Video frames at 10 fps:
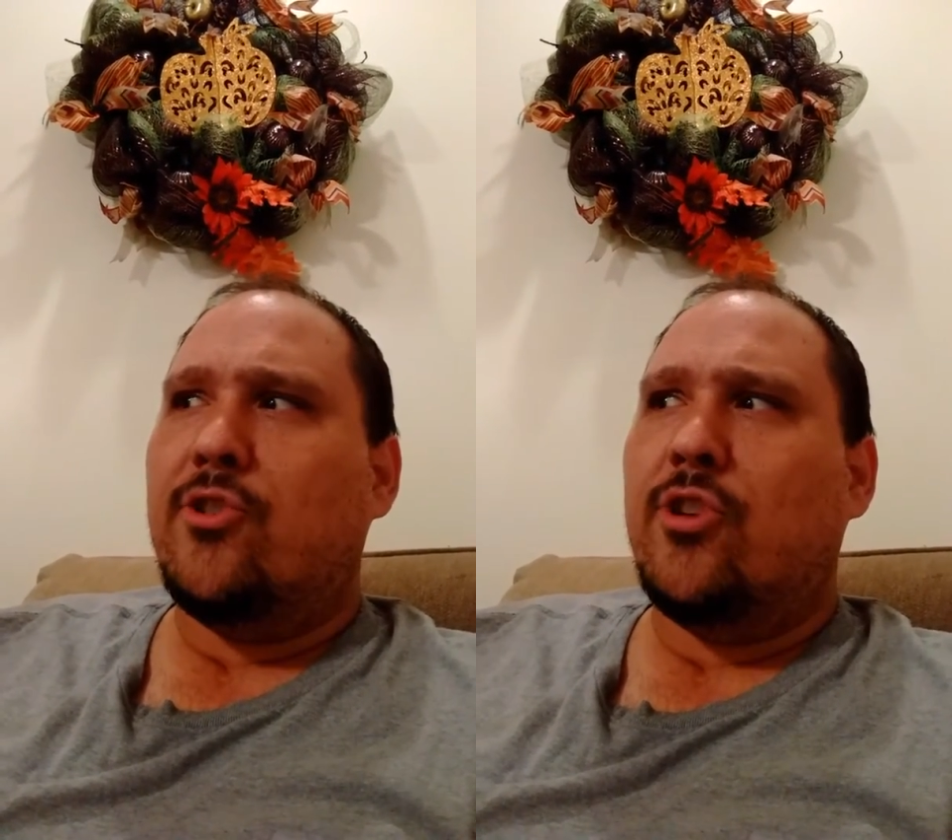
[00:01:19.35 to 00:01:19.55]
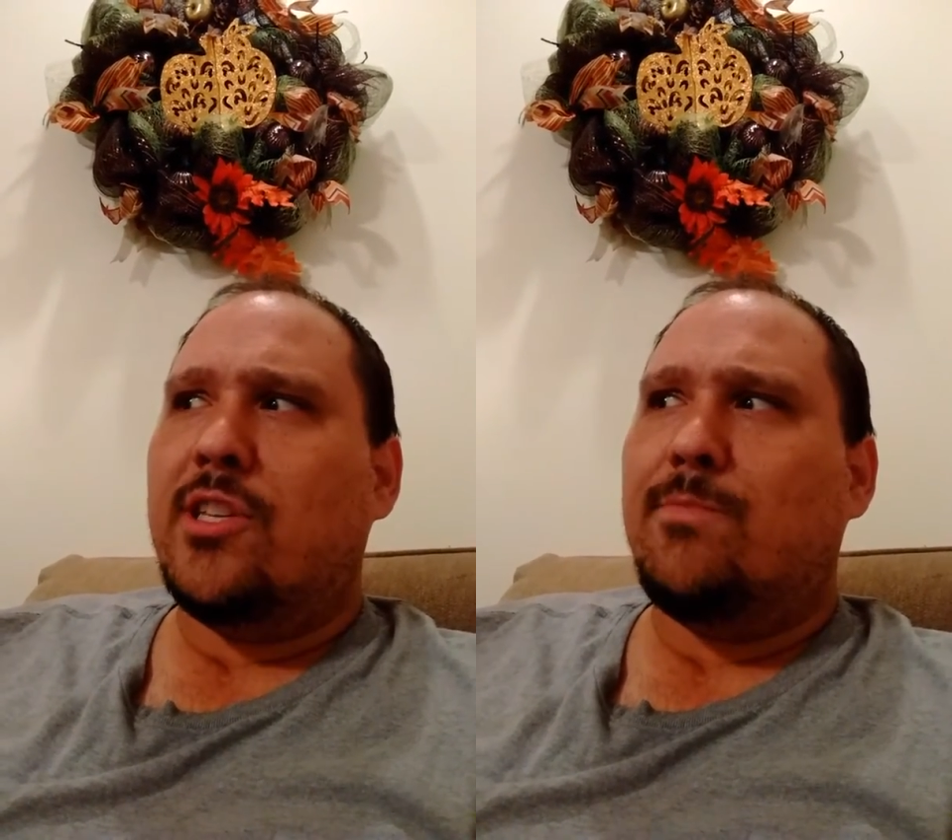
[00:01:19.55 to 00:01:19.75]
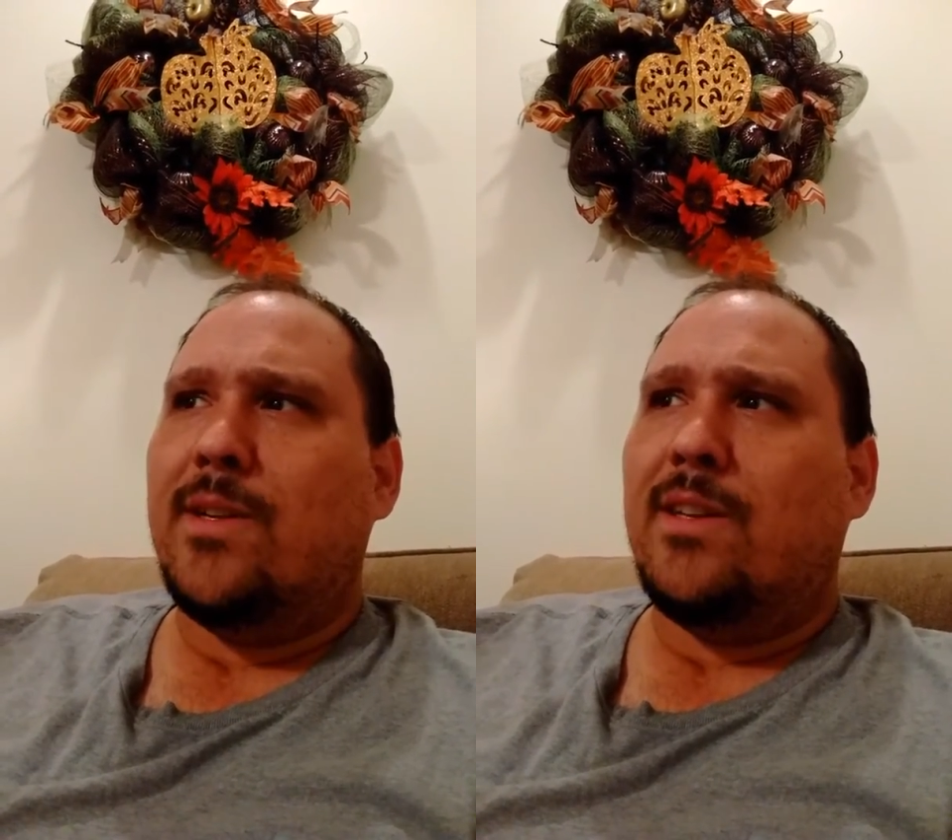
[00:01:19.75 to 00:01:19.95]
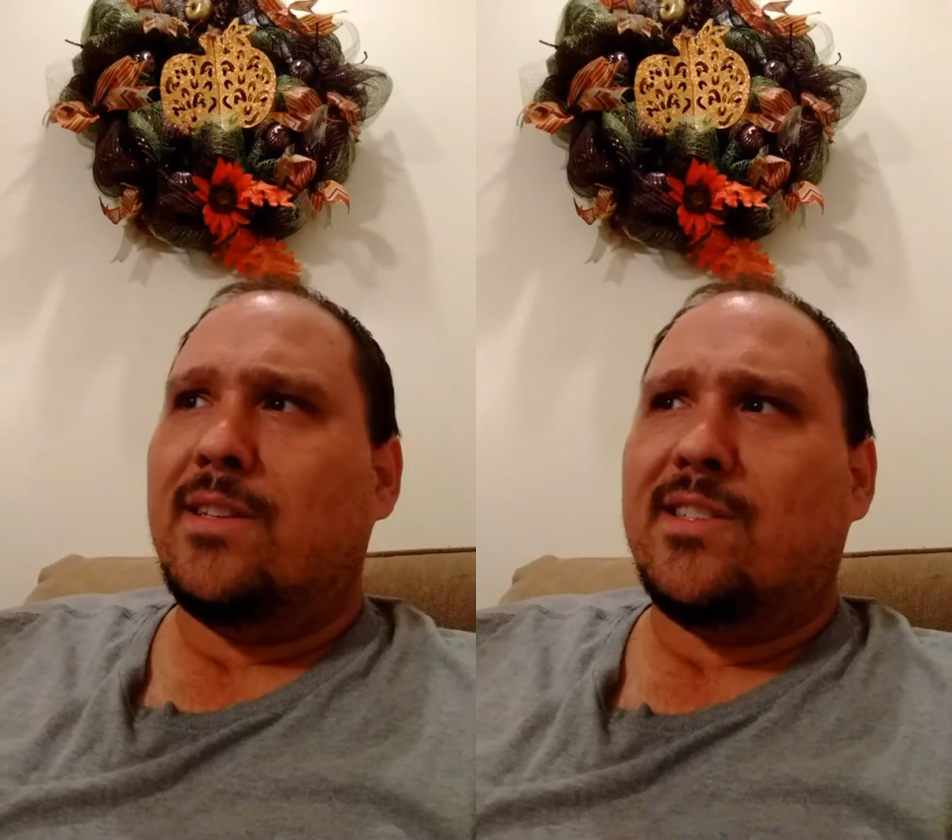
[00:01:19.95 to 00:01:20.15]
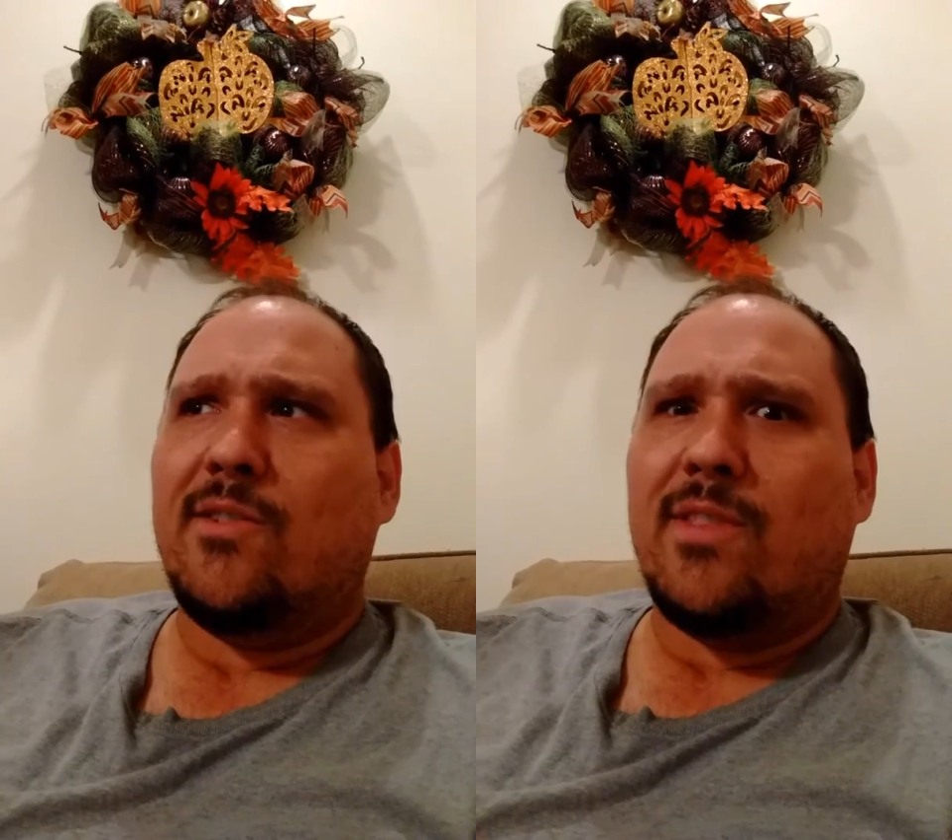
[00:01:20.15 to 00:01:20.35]
just be
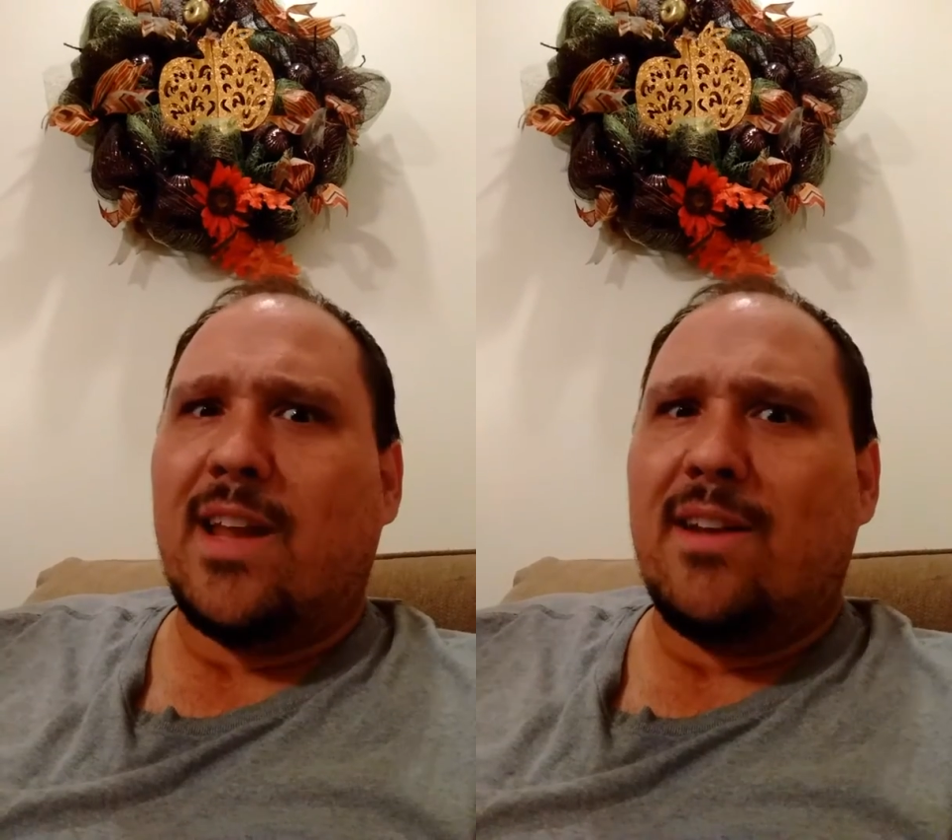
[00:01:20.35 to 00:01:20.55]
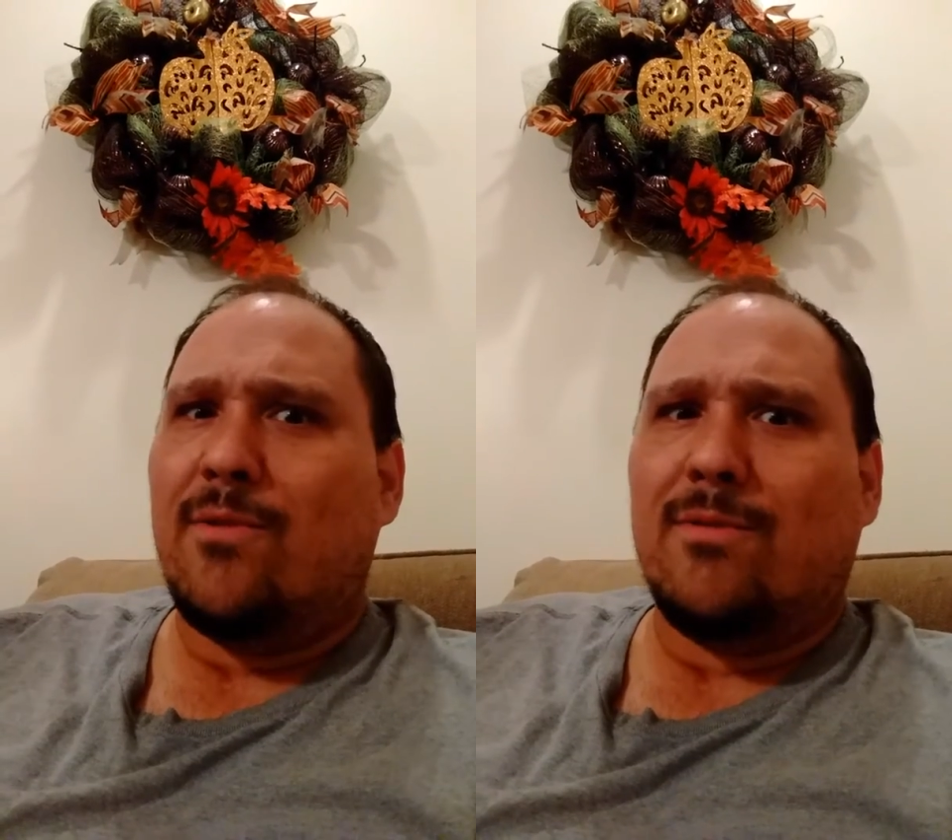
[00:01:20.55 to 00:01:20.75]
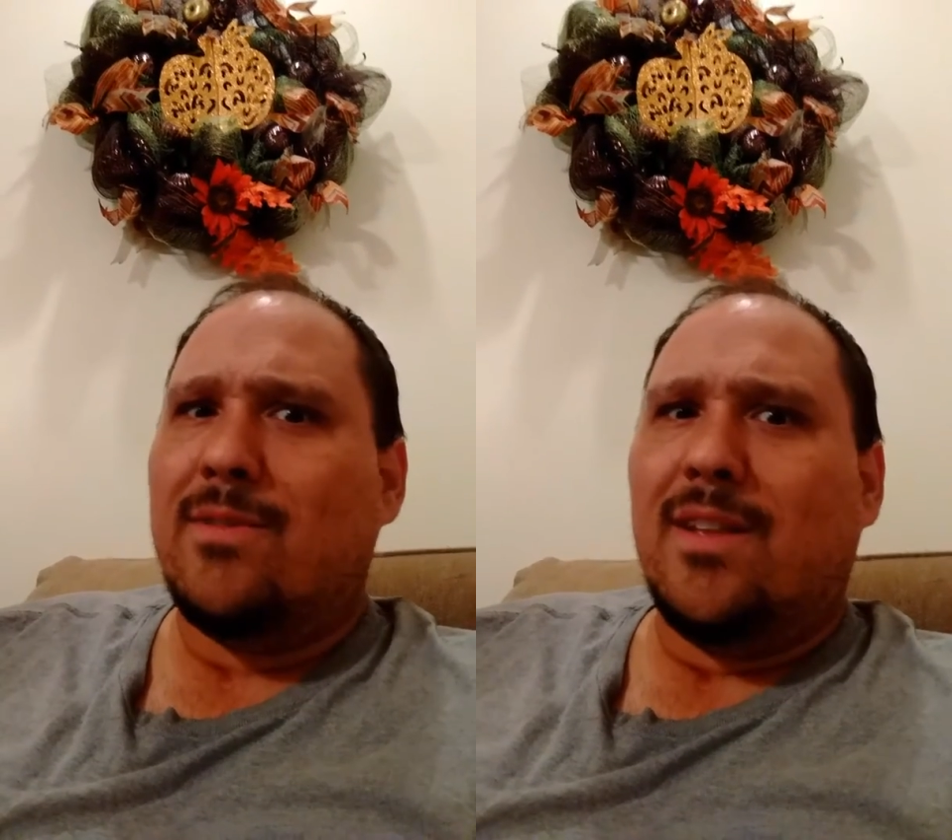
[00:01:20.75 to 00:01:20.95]
so that I don't